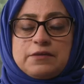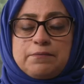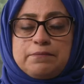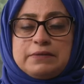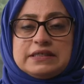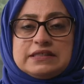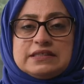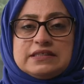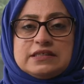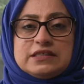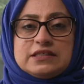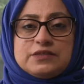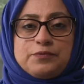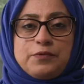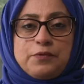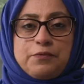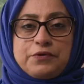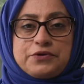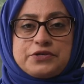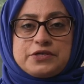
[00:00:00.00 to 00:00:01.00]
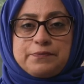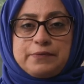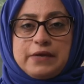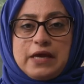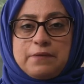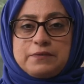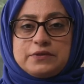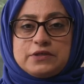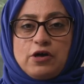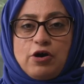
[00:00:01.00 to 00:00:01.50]
a business, we want to be
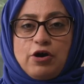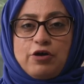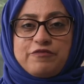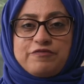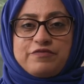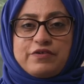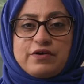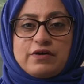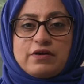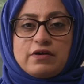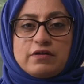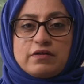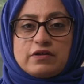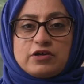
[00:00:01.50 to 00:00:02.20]
able to offer